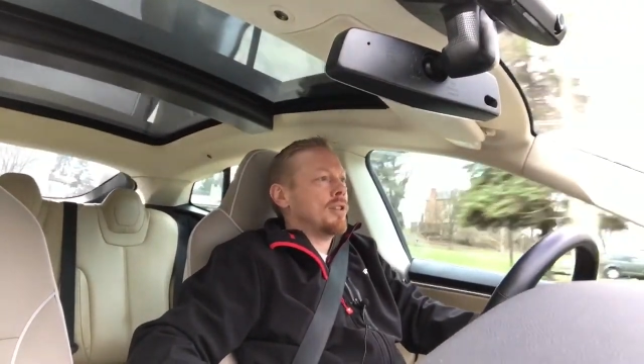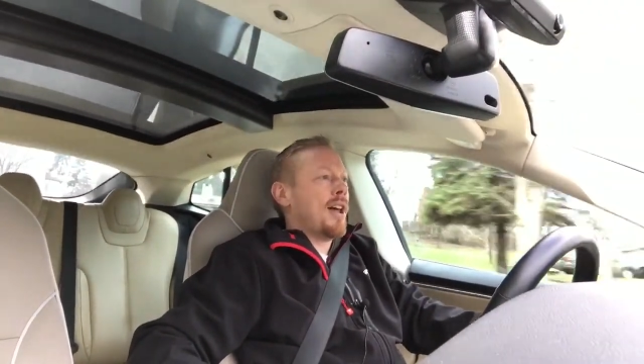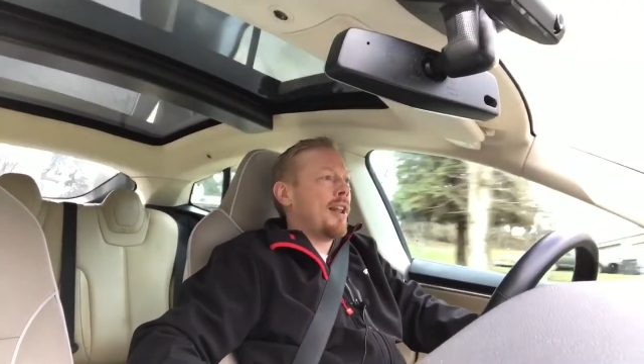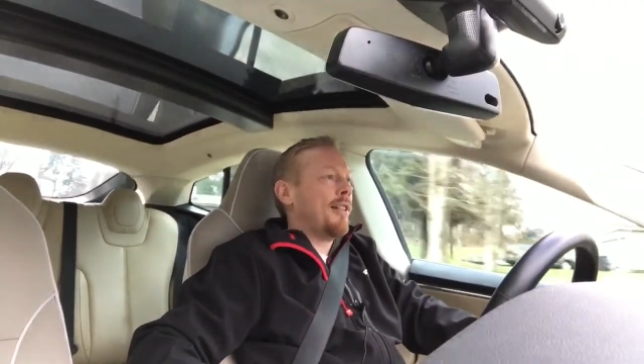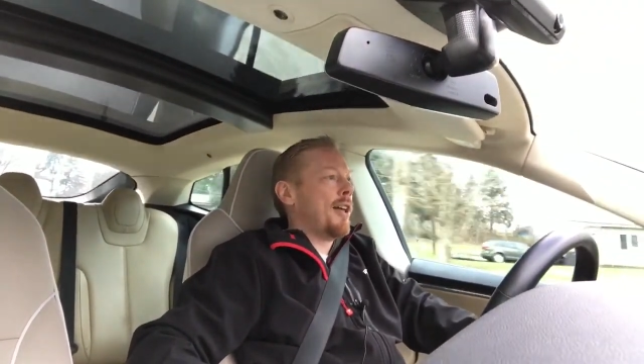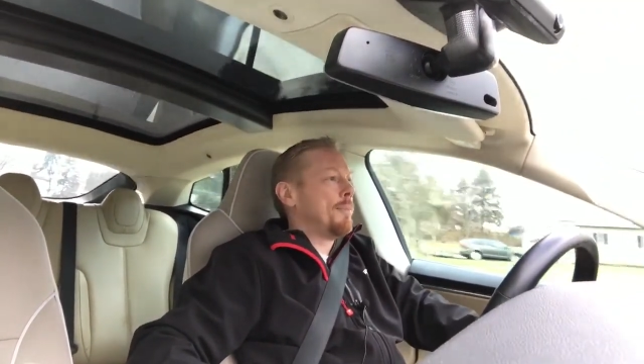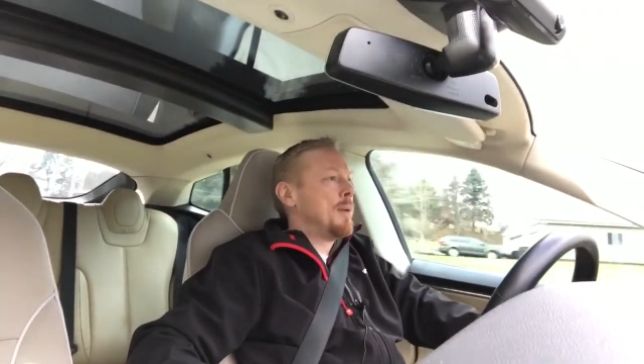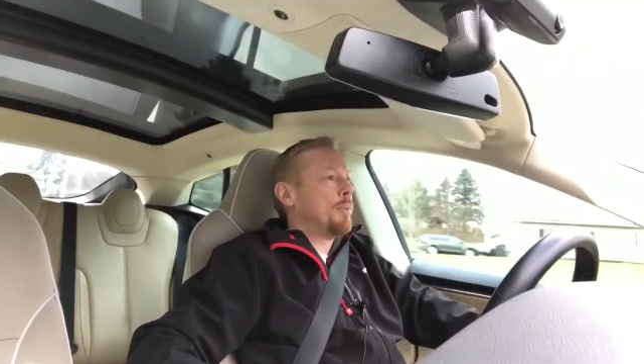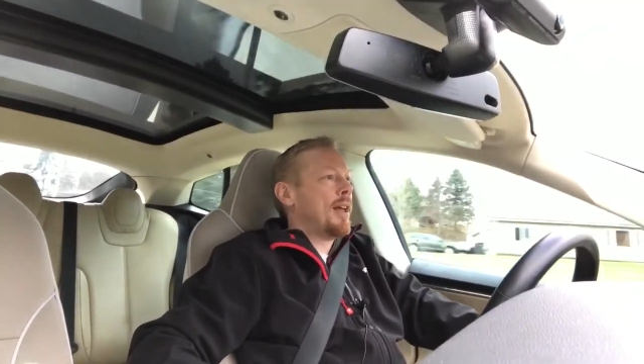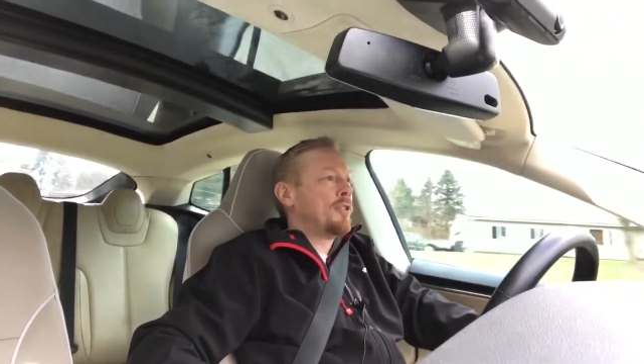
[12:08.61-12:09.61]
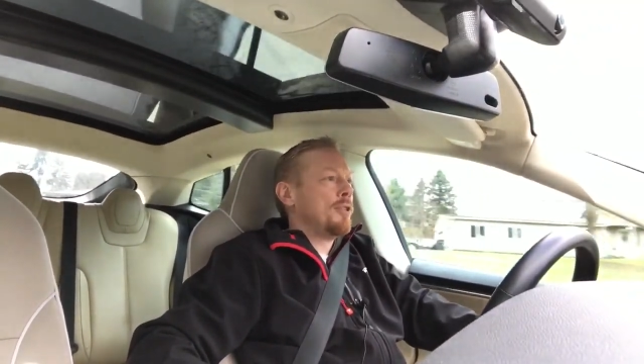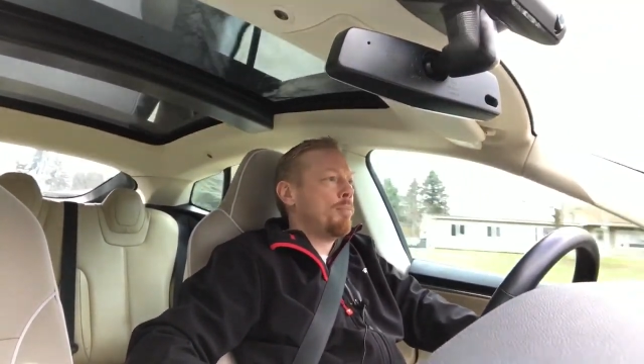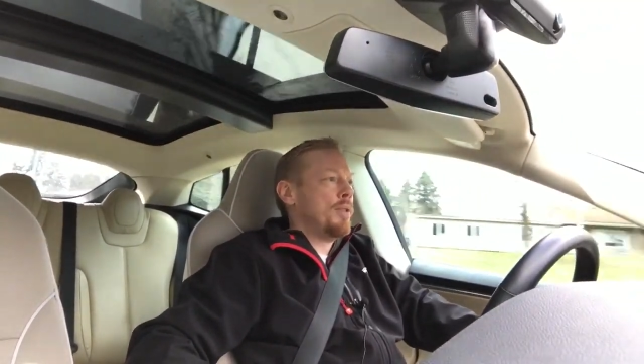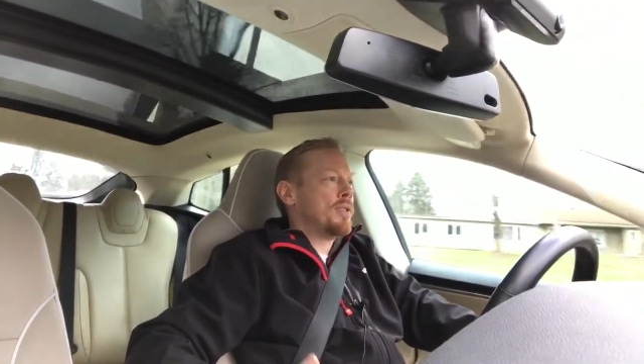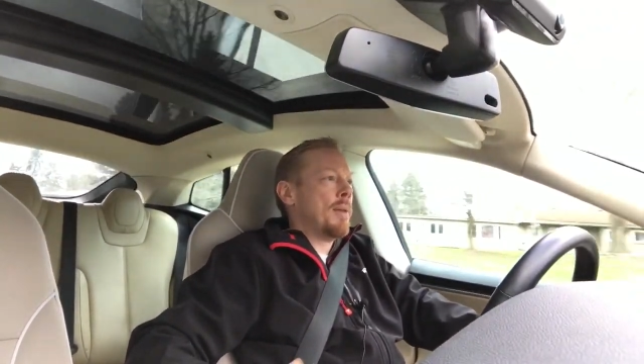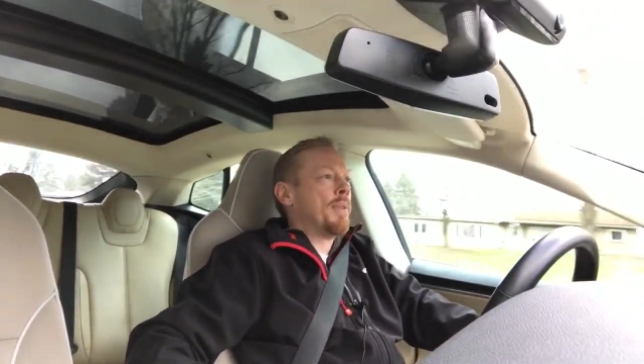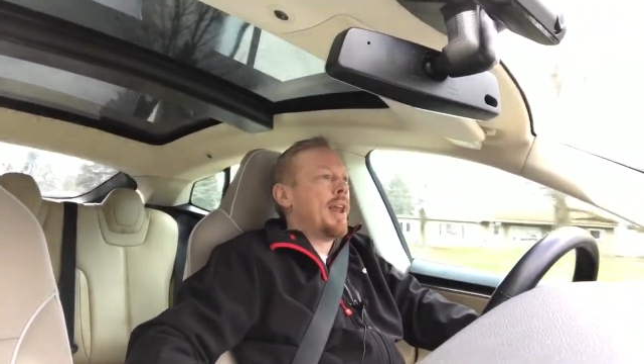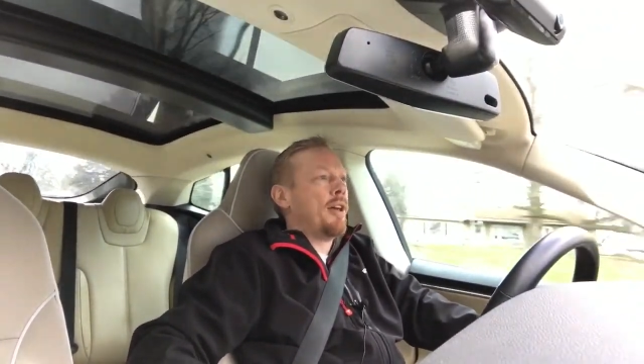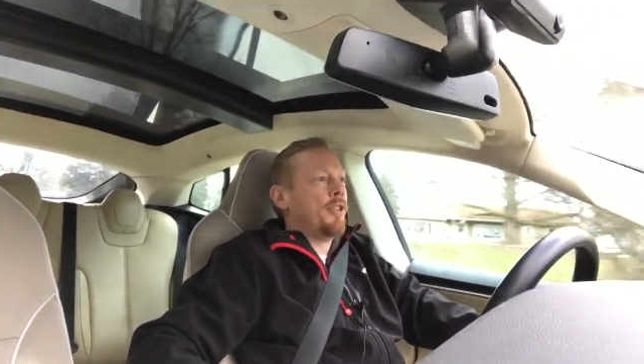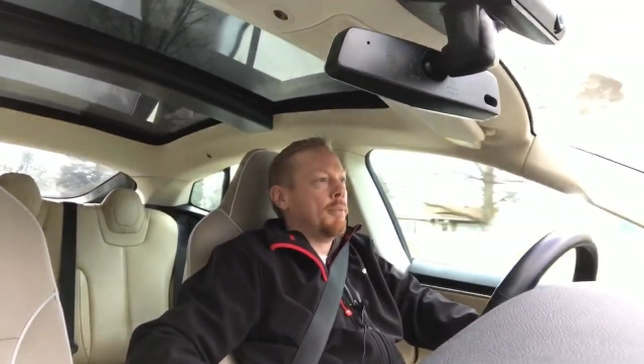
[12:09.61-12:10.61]
and not a lot of people actually putting something
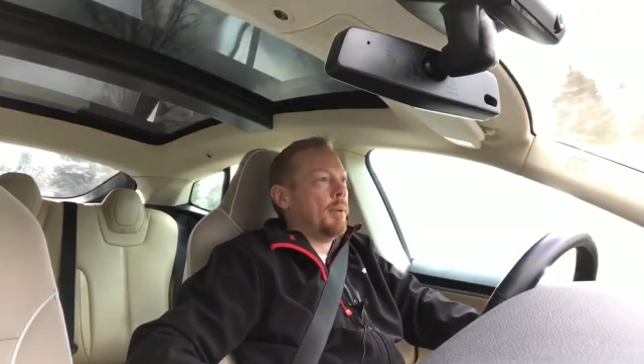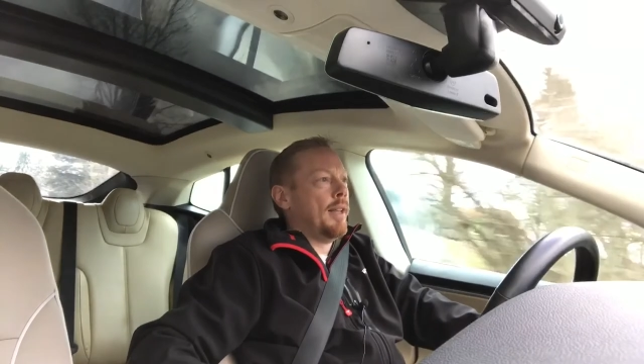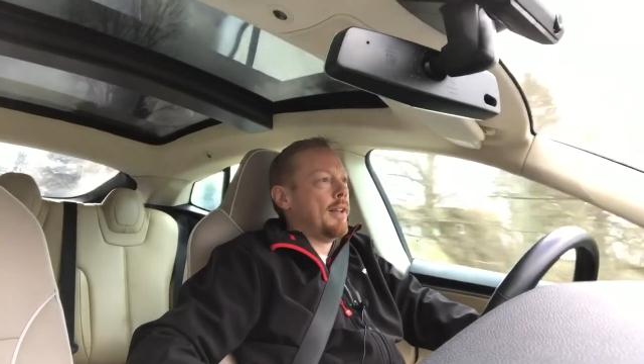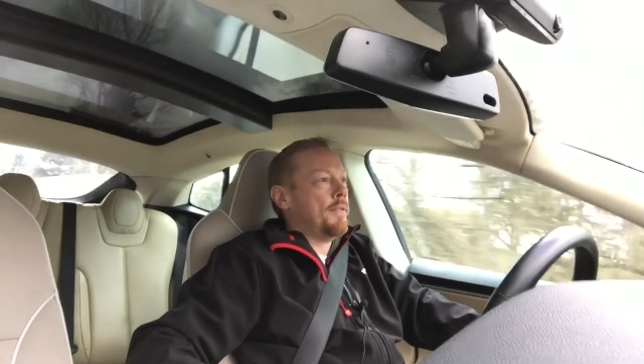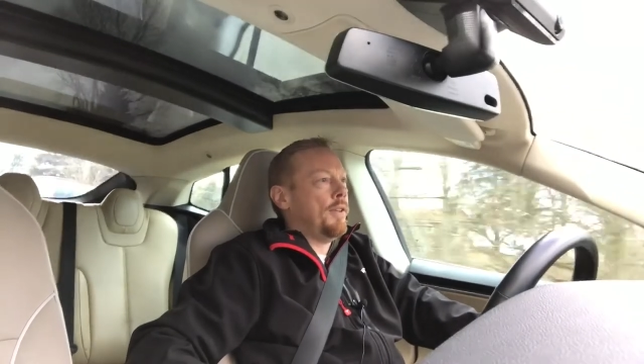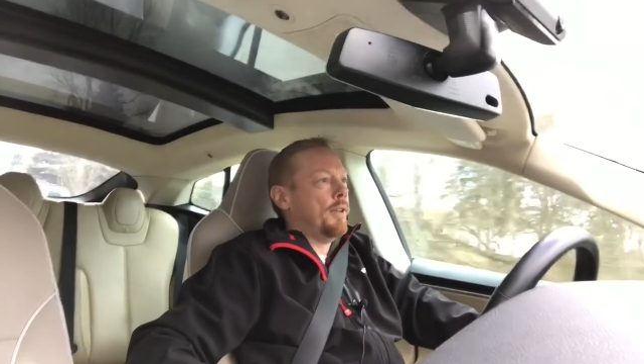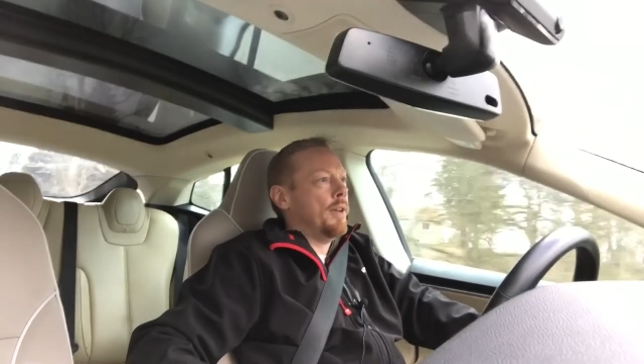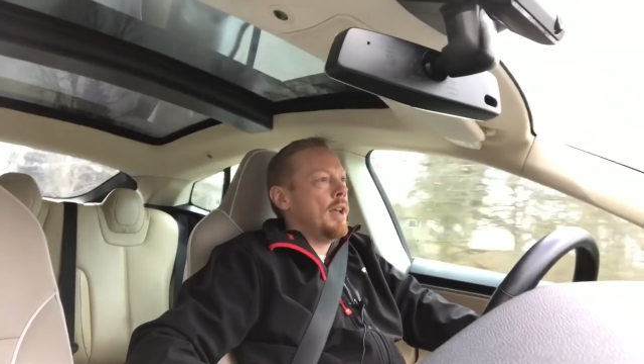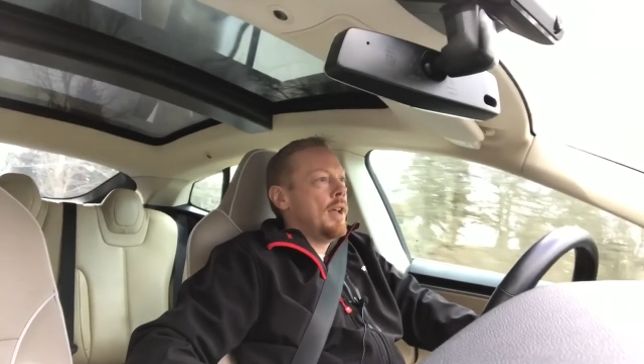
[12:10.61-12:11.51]
out on the playing field.